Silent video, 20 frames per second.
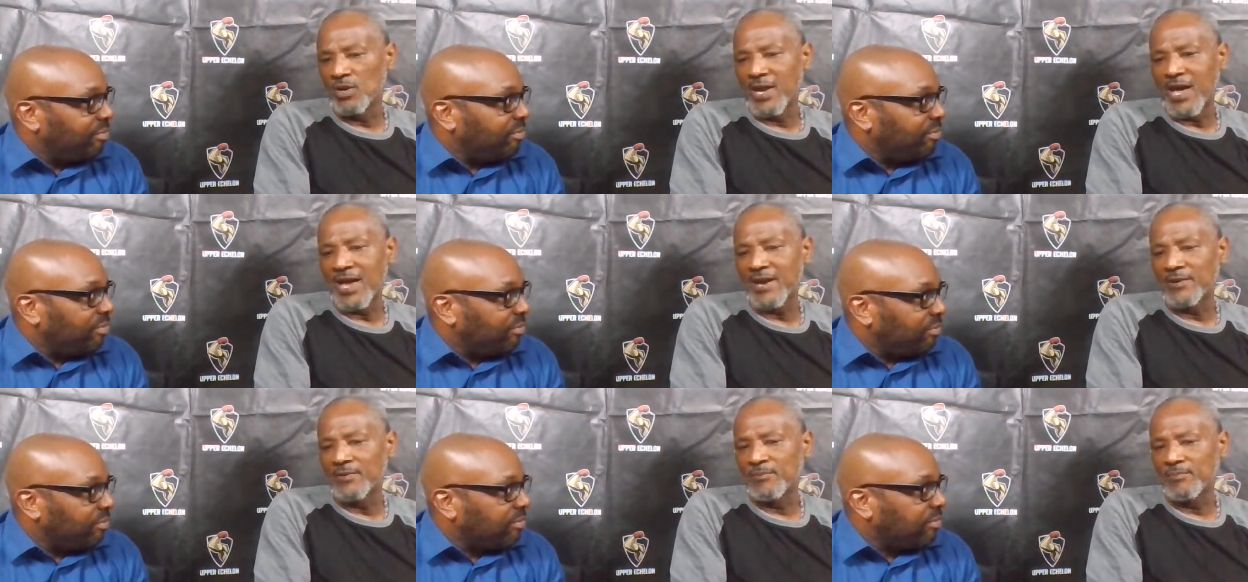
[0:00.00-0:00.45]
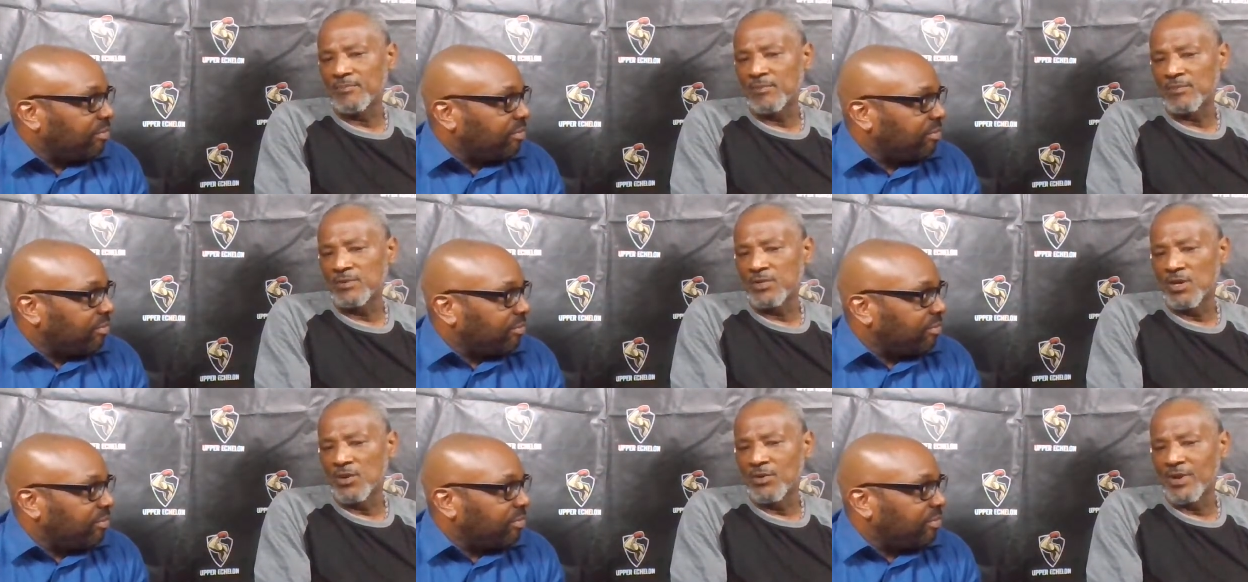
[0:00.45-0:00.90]
Speaker 1: a lot of,
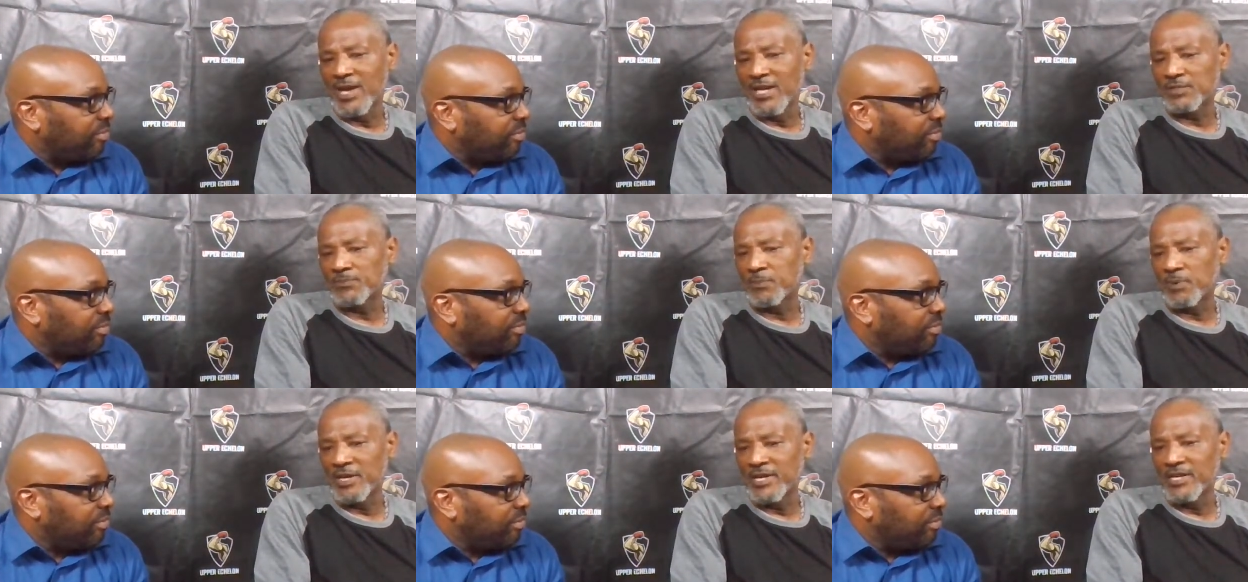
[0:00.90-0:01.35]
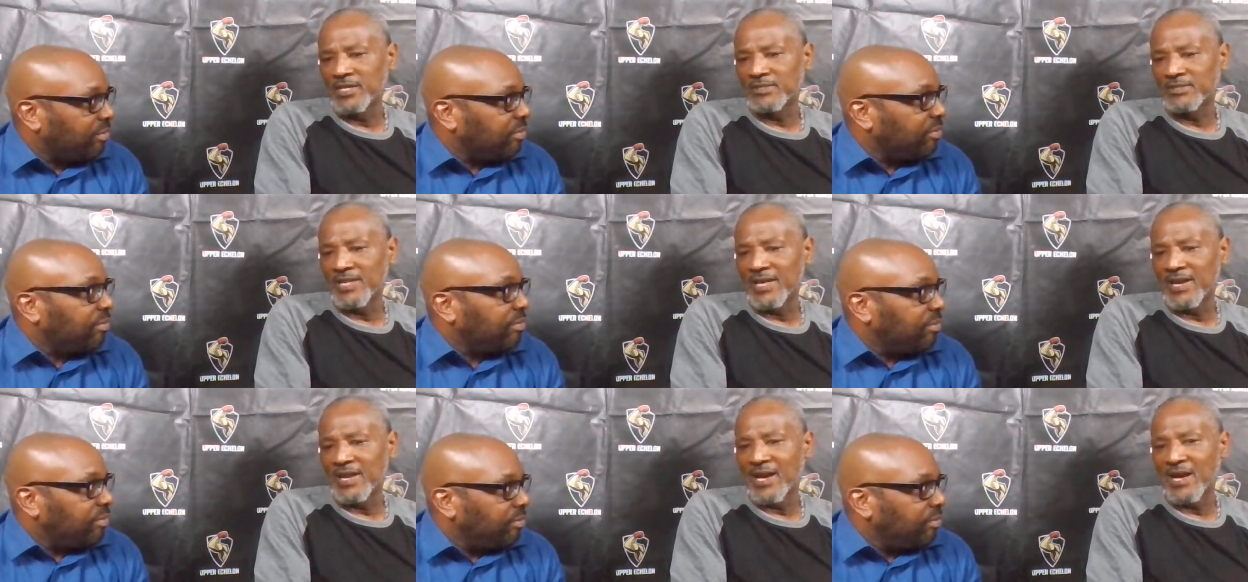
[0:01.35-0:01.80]
you know, ex players
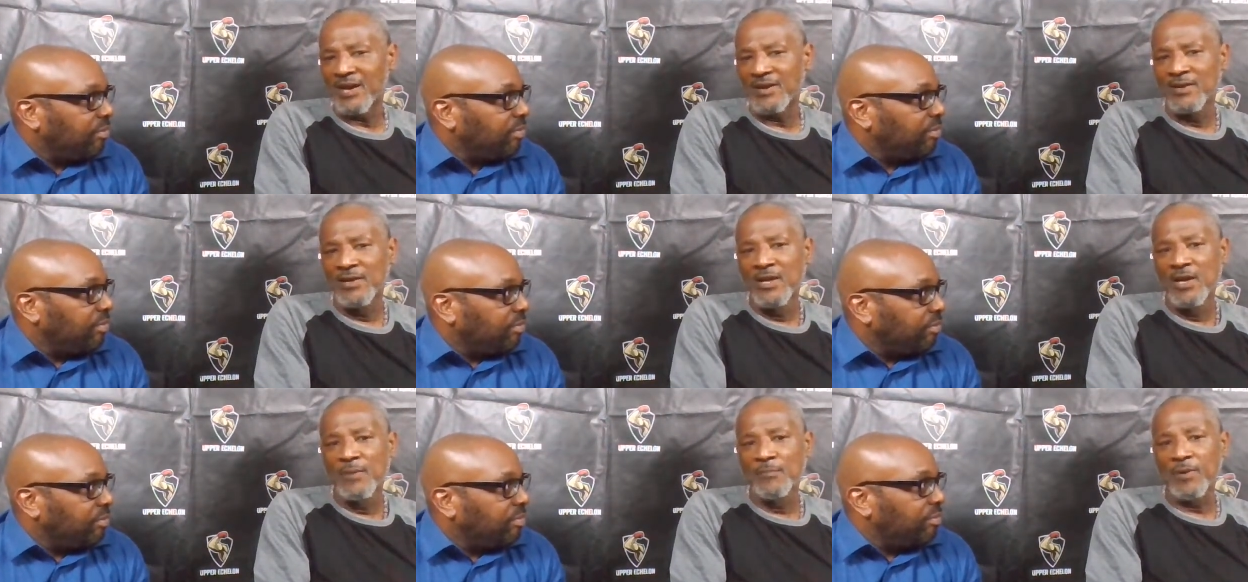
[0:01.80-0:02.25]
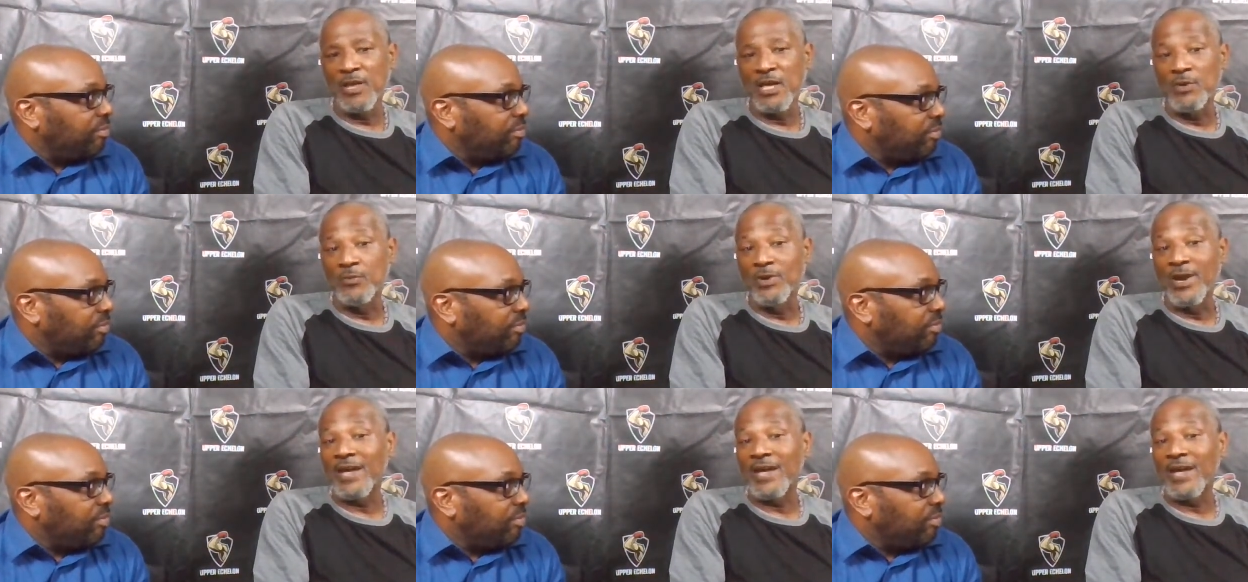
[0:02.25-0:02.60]
that I played with.